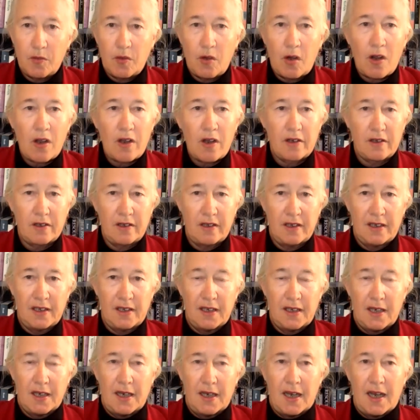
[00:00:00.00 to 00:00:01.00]
wrong,
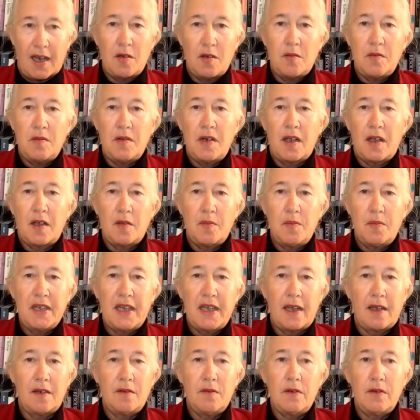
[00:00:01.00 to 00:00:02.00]
and uh,
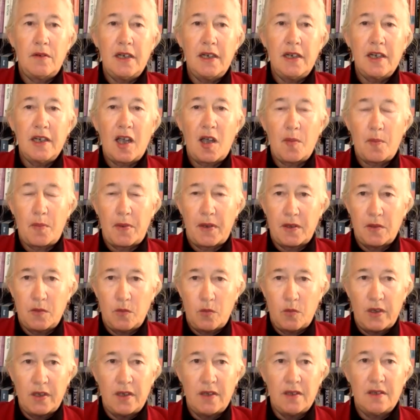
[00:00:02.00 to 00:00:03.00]
began reading up on
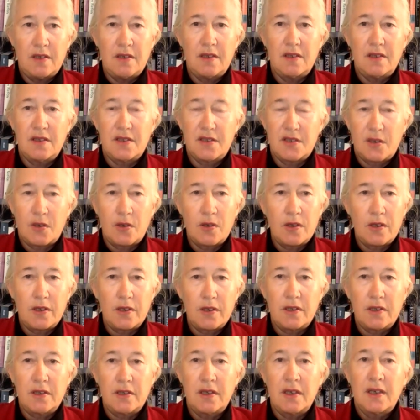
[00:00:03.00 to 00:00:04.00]
wind and
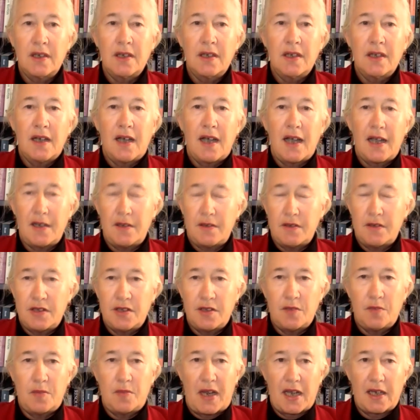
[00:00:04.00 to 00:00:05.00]
solar,
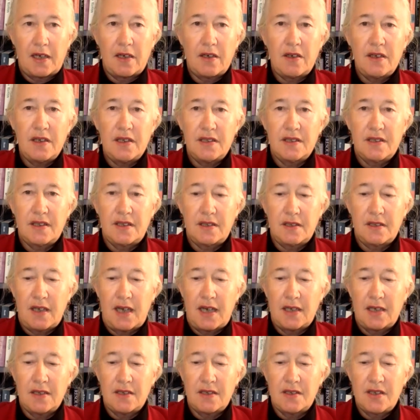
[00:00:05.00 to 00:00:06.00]
hydrogen batteries, and,
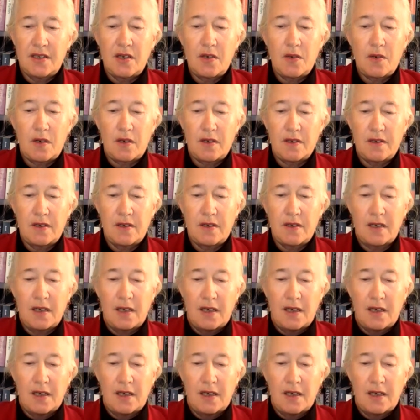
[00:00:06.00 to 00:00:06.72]
and so on.